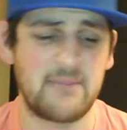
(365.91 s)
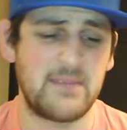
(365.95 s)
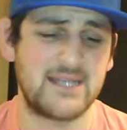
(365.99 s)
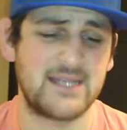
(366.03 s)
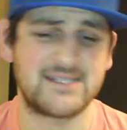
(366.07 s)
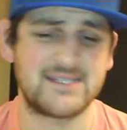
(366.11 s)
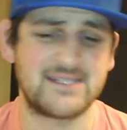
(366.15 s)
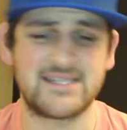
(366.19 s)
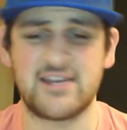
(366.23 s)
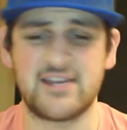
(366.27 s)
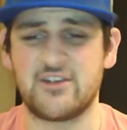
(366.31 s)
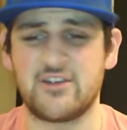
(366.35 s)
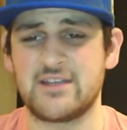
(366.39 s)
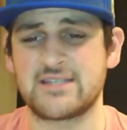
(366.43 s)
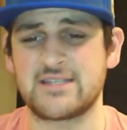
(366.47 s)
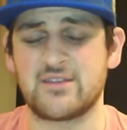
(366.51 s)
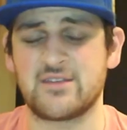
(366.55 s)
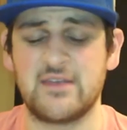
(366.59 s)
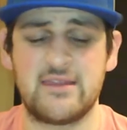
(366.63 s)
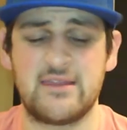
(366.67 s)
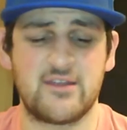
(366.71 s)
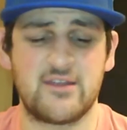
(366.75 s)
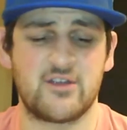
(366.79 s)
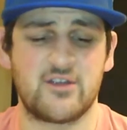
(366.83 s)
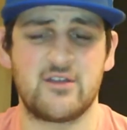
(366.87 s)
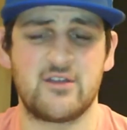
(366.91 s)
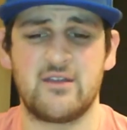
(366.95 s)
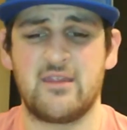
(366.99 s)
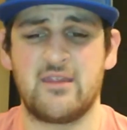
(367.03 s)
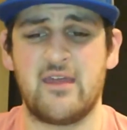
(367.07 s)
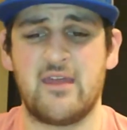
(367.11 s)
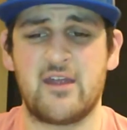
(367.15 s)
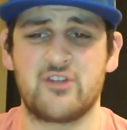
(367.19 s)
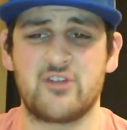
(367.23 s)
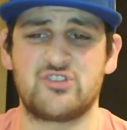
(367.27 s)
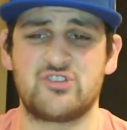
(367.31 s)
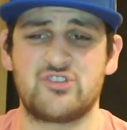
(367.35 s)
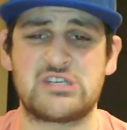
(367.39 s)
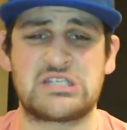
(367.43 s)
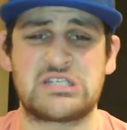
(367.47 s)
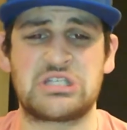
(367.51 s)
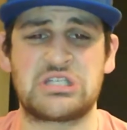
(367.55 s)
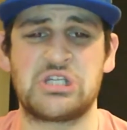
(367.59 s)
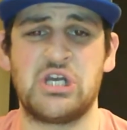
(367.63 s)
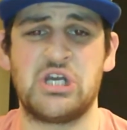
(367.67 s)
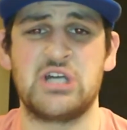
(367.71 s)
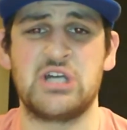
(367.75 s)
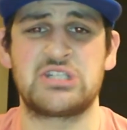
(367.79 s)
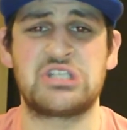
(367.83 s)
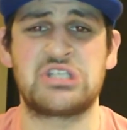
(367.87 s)
I mean, seriously, they're
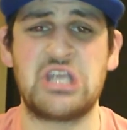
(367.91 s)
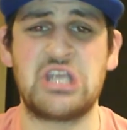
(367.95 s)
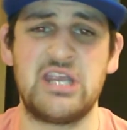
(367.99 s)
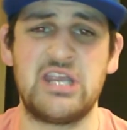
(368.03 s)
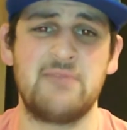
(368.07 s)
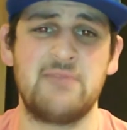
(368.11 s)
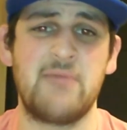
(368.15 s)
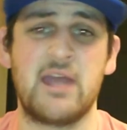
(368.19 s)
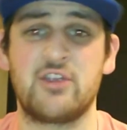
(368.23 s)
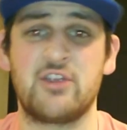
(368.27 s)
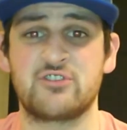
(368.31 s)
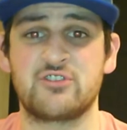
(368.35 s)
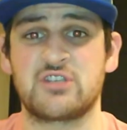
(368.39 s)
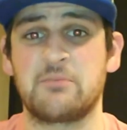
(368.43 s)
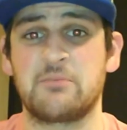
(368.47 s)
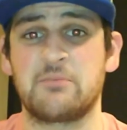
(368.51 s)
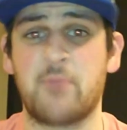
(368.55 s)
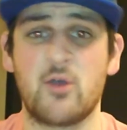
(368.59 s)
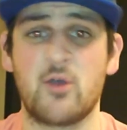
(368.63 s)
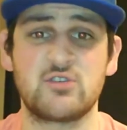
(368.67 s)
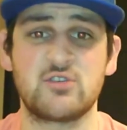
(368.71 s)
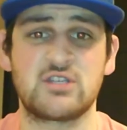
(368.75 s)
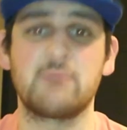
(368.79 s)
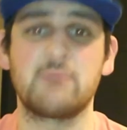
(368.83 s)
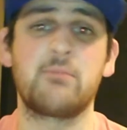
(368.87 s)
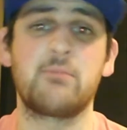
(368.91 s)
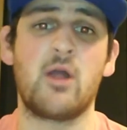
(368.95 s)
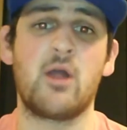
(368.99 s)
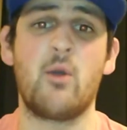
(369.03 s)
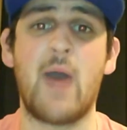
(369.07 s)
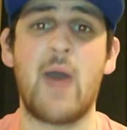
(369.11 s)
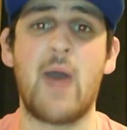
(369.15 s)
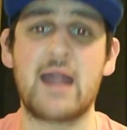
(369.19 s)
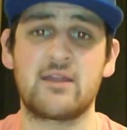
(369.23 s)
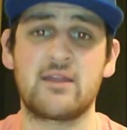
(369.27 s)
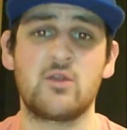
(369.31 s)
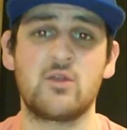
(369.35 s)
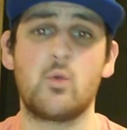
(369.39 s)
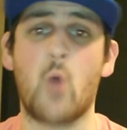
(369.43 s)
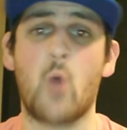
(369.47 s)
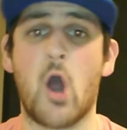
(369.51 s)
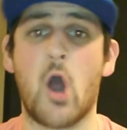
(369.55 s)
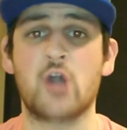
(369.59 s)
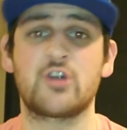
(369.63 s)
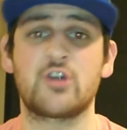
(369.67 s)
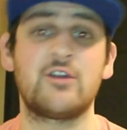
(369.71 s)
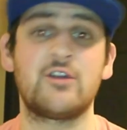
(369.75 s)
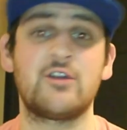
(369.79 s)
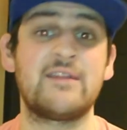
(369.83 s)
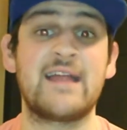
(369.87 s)
just a team that you're supposed to blow out of the
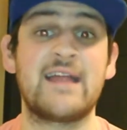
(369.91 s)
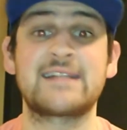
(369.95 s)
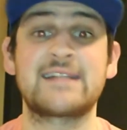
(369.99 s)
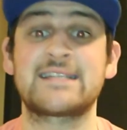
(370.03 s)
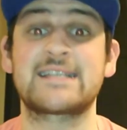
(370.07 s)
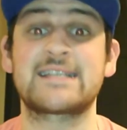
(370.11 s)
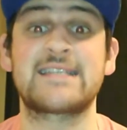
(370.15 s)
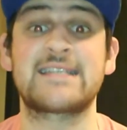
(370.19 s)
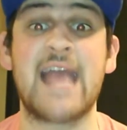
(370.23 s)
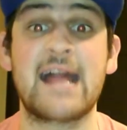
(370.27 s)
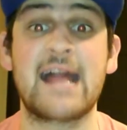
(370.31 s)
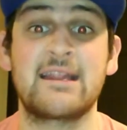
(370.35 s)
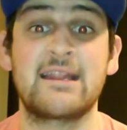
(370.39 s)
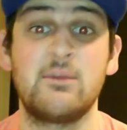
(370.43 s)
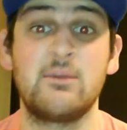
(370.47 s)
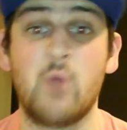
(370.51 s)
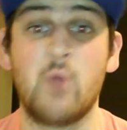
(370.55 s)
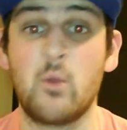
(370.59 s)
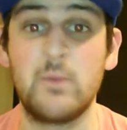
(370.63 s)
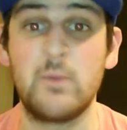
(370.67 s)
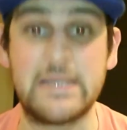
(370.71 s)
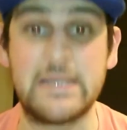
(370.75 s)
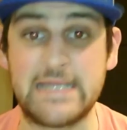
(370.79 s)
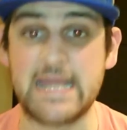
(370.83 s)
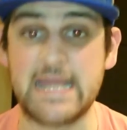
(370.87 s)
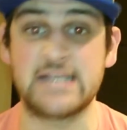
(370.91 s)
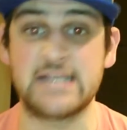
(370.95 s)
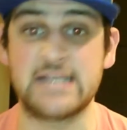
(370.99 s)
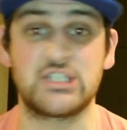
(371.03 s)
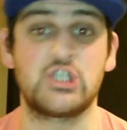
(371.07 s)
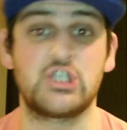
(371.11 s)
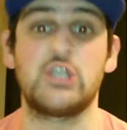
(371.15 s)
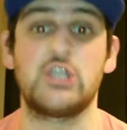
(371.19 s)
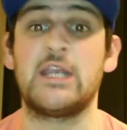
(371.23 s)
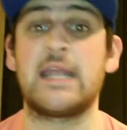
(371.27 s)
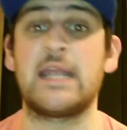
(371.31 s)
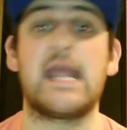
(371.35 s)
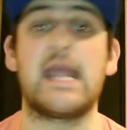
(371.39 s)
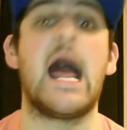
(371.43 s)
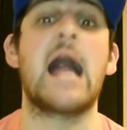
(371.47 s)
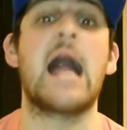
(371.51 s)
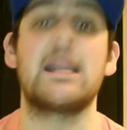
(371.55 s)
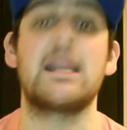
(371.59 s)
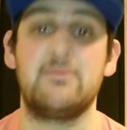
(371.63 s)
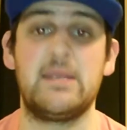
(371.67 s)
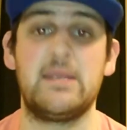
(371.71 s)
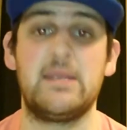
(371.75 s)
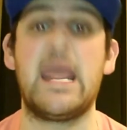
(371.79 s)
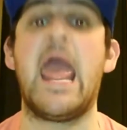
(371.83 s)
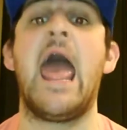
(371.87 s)
water, and that's exactly what we did, so you
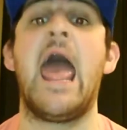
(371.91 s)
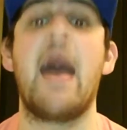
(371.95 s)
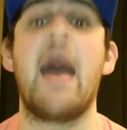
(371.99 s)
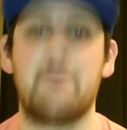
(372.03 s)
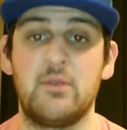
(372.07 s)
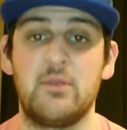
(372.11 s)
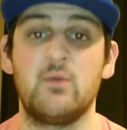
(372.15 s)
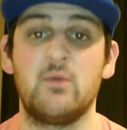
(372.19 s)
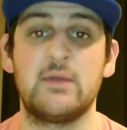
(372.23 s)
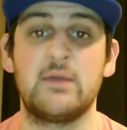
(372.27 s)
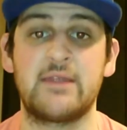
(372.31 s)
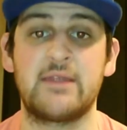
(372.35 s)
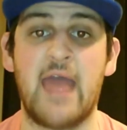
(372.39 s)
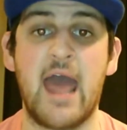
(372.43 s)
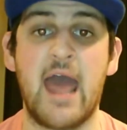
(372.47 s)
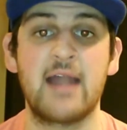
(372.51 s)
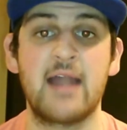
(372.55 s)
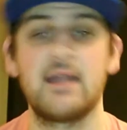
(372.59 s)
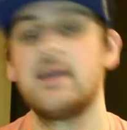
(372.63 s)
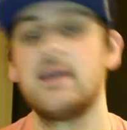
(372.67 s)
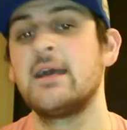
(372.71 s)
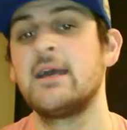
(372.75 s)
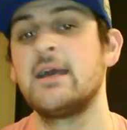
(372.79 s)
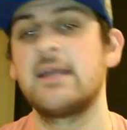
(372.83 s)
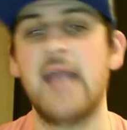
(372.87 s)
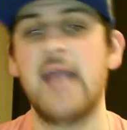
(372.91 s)
gotta be happy with that.